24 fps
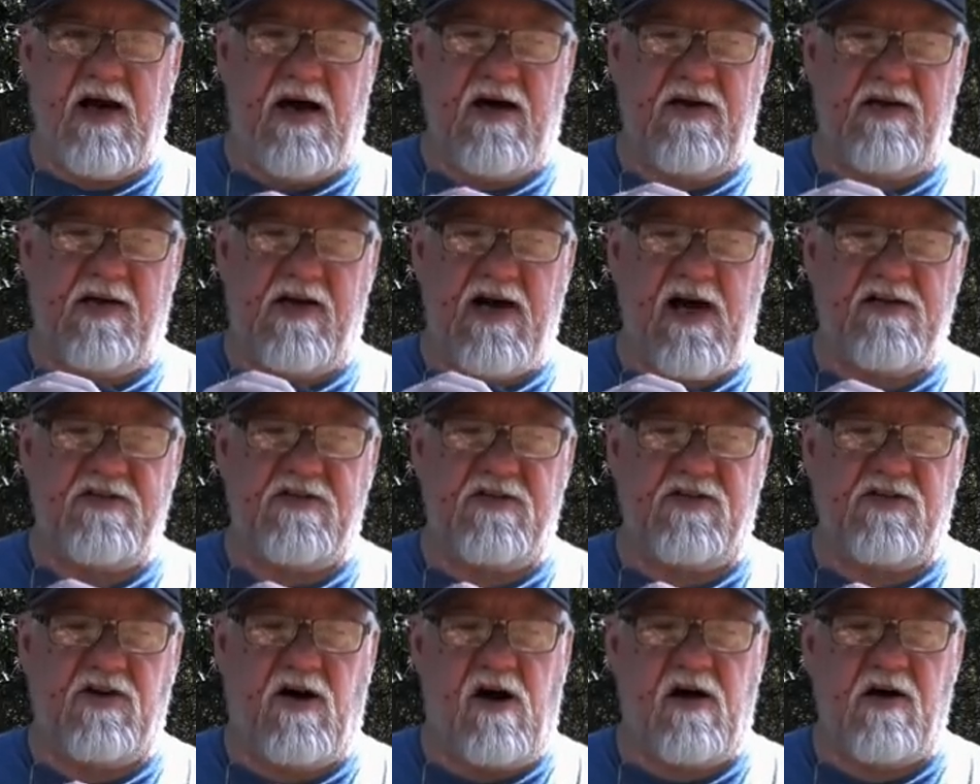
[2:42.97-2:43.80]
I got
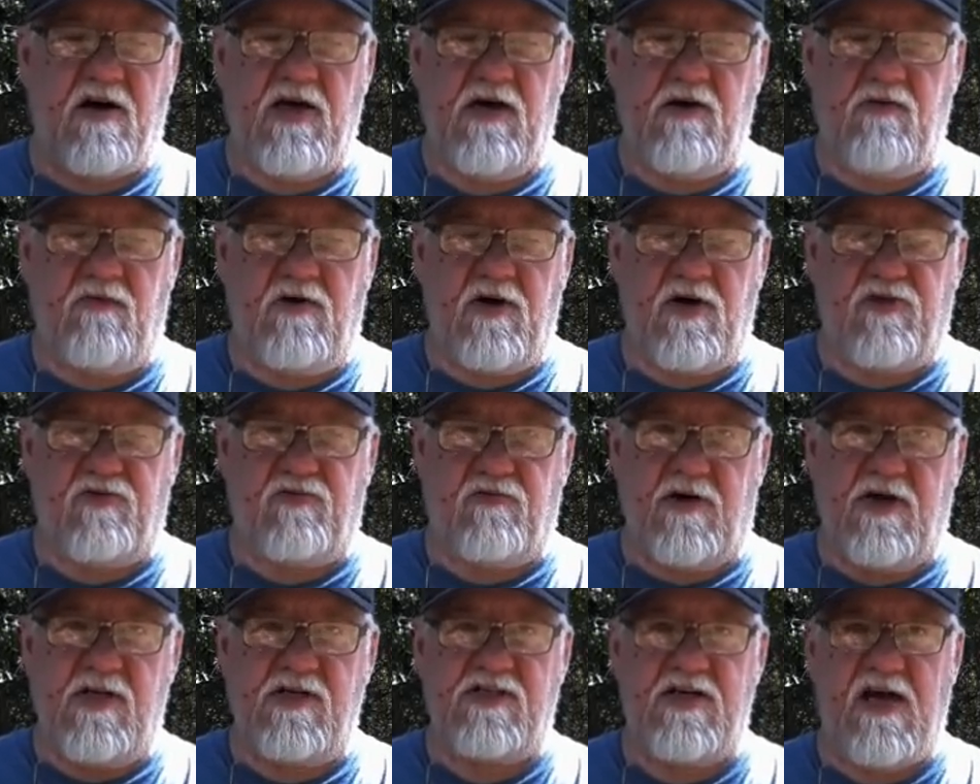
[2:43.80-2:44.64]
to talking with
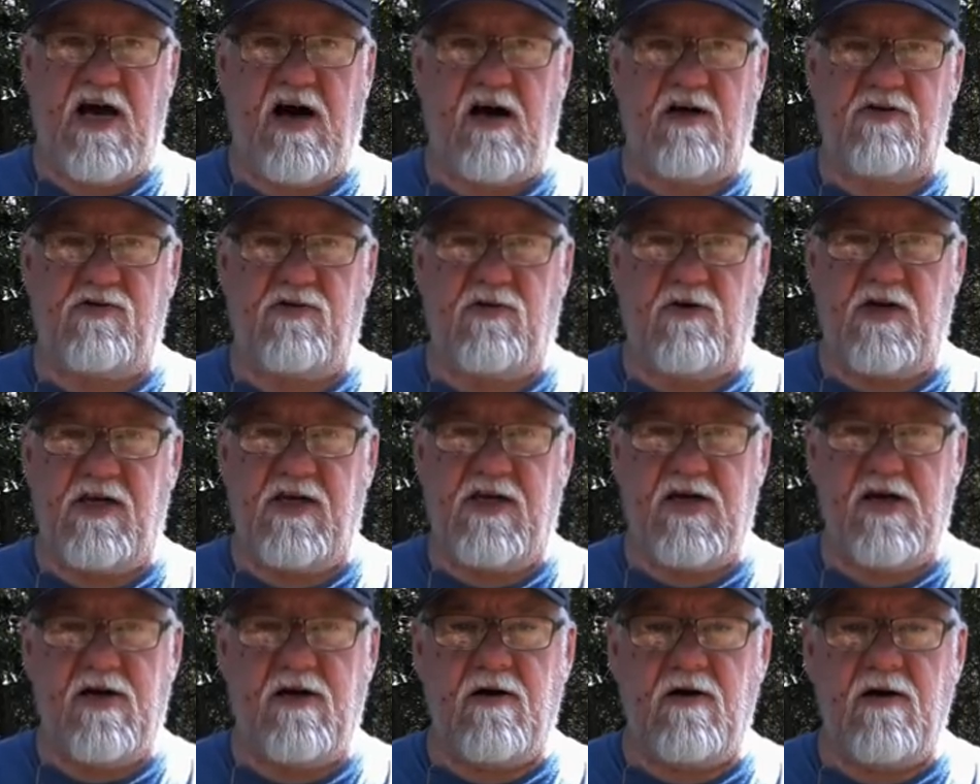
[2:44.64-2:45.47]
Ridge Outdoor
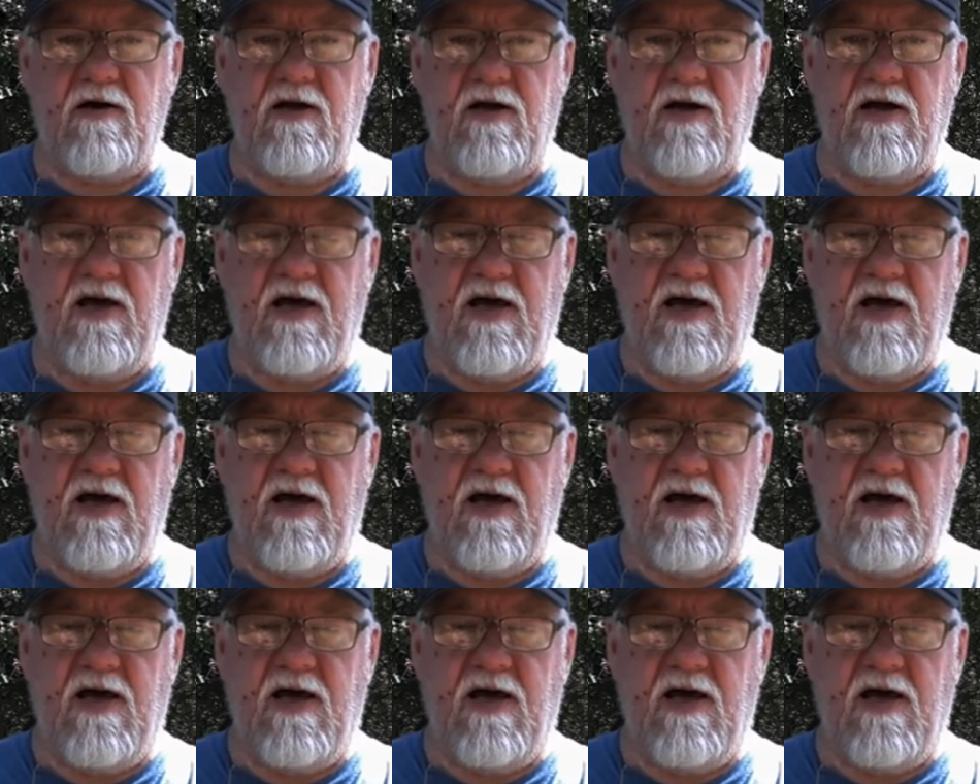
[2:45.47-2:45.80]
Gear,